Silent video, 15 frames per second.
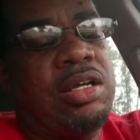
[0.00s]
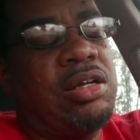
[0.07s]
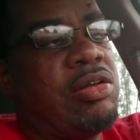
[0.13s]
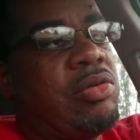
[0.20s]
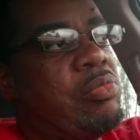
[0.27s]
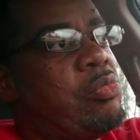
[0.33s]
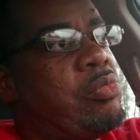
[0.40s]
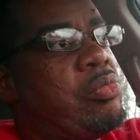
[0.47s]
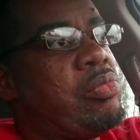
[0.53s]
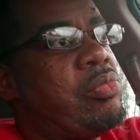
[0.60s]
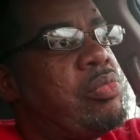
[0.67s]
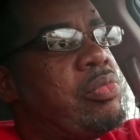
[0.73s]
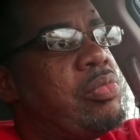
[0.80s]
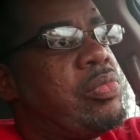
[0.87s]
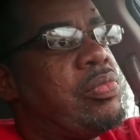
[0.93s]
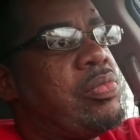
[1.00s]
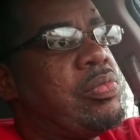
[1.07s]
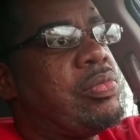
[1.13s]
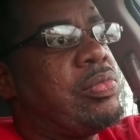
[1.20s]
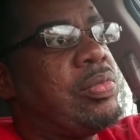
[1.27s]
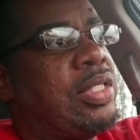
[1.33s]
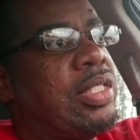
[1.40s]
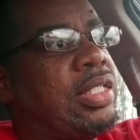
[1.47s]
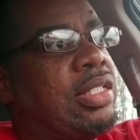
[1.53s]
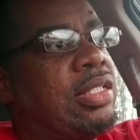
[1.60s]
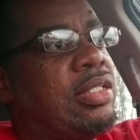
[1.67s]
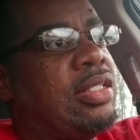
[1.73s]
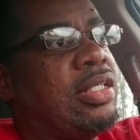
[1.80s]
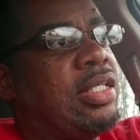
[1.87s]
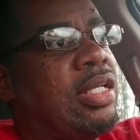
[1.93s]

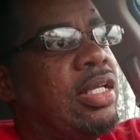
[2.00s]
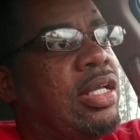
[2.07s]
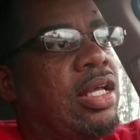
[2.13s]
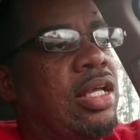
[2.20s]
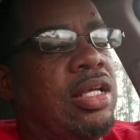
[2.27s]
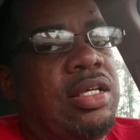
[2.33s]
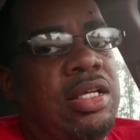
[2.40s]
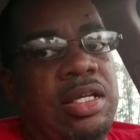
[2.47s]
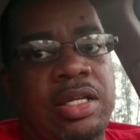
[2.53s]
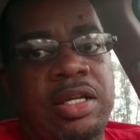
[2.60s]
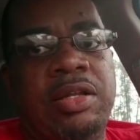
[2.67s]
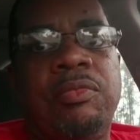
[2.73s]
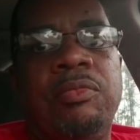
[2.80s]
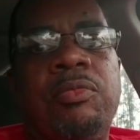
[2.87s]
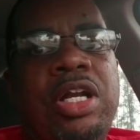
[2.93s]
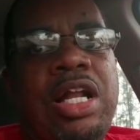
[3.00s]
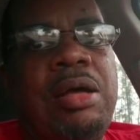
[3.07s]
What